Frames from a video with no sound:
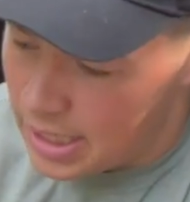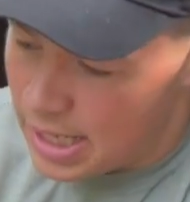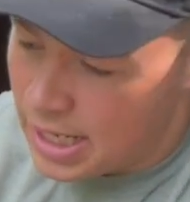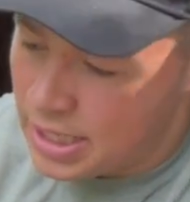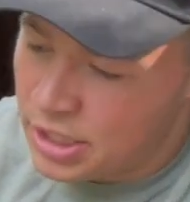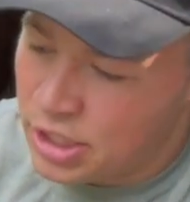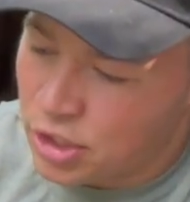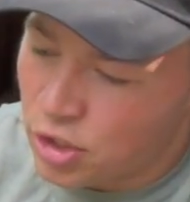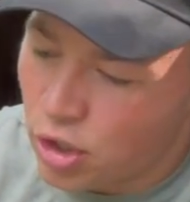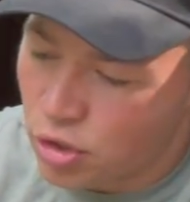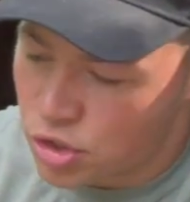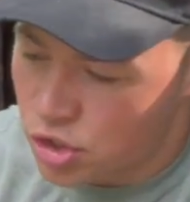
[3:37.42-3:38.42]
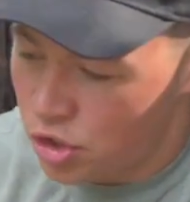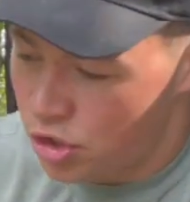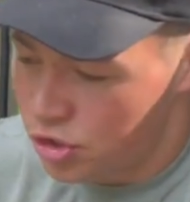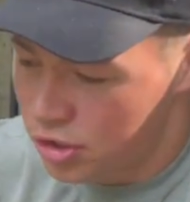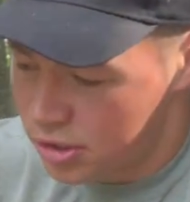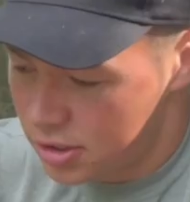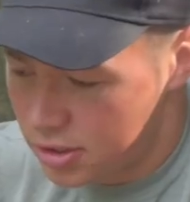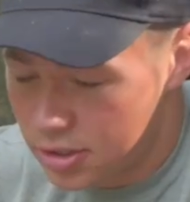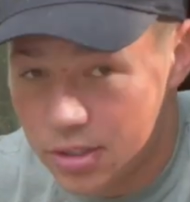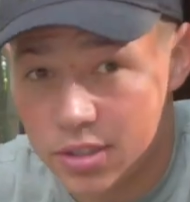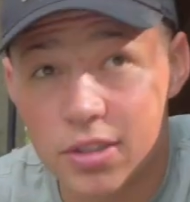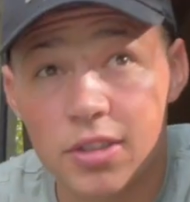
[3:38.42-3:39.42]
And you can also
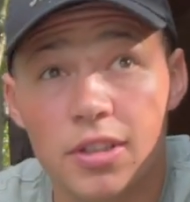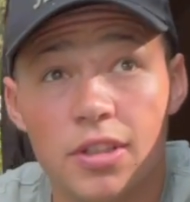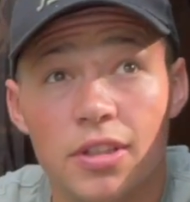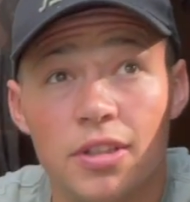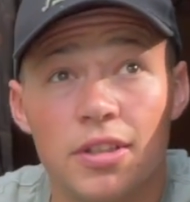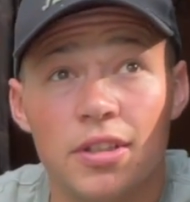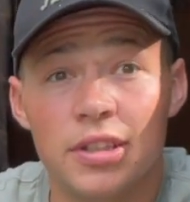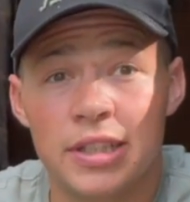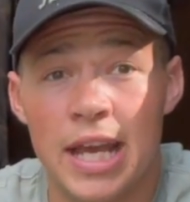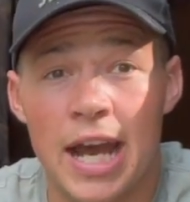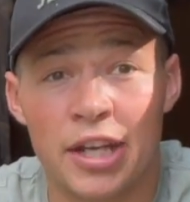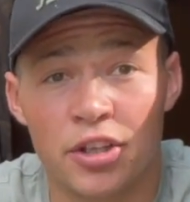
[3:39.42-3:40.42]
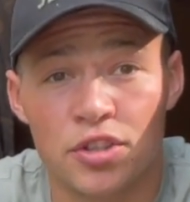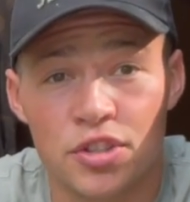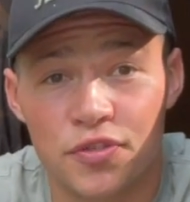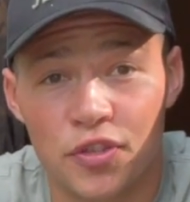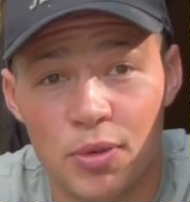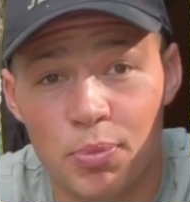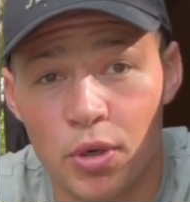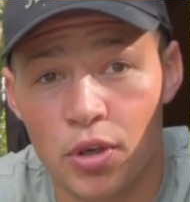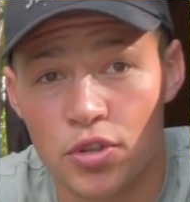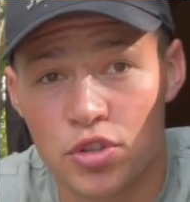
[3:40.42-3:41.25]
get add-ons for the boat.